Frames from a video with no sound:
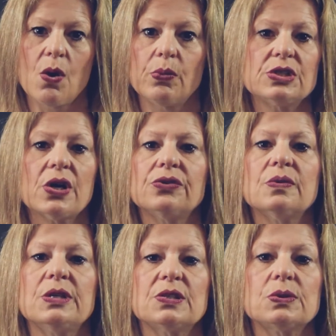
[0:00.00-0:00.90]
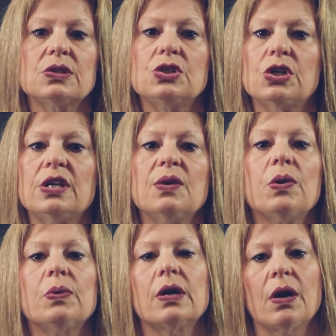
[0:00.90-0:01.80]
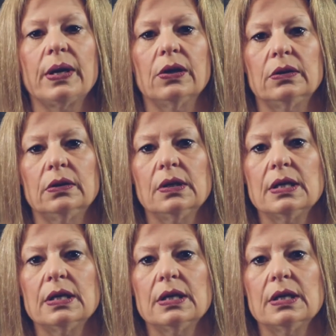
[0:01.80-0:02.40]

We told them this was a journey we were going on.